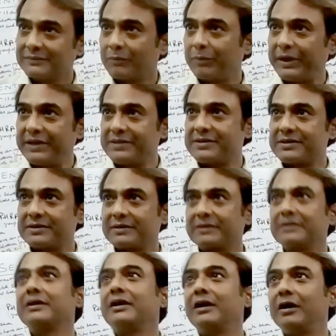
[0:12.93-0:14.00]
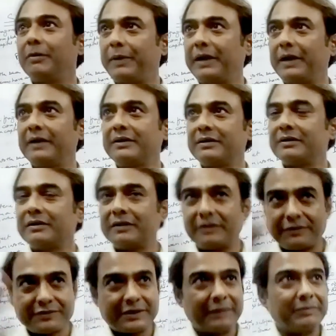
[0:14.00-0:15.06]
piece, a part
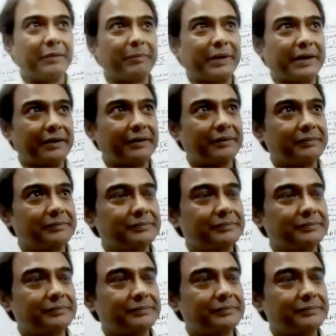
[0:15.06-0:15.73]
of something bigger.